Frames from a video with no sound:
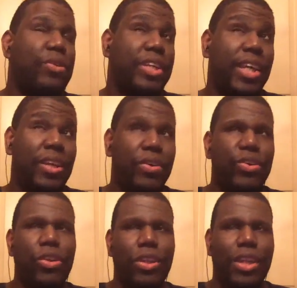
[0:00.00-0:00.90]
Kino,
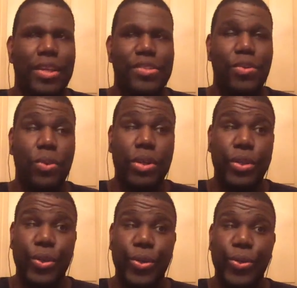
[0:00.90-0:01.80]
you look like someone
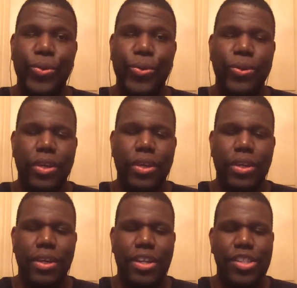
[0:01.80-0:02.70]
who
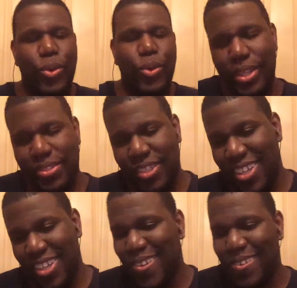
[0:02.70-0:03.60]

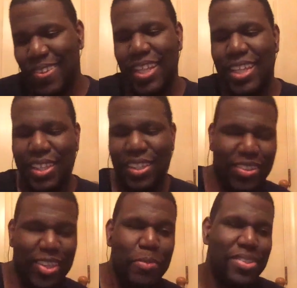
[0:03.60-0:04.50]
is willing to
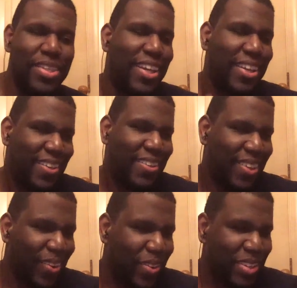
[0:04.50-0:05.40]
kill. They kept
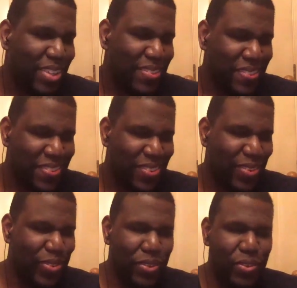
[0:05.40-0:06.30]
saying it. You know what I
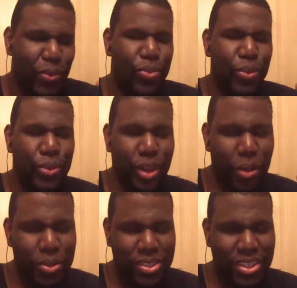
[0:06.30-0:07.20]
mean?
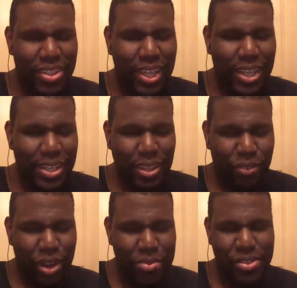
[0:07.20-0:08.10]
Through almost they
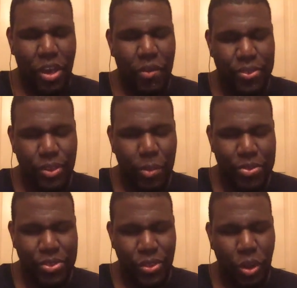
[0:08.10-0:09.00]
reference it
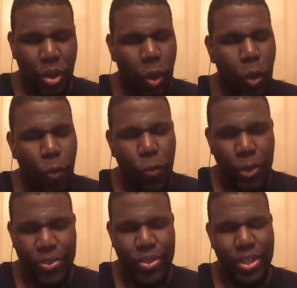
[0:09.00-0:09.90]
almost through all the way
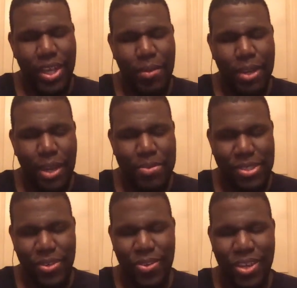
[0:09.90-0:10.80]
through the
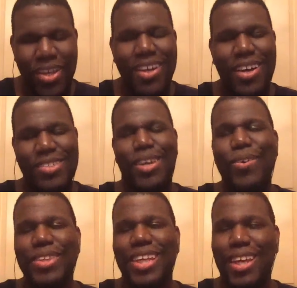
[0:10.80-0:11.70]
episode until
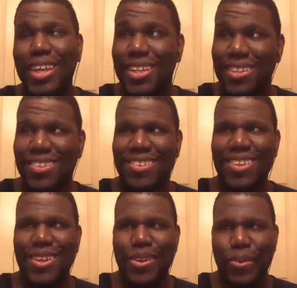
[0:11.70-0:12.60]
the end,
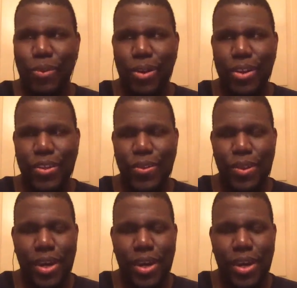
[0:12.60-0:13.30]
where you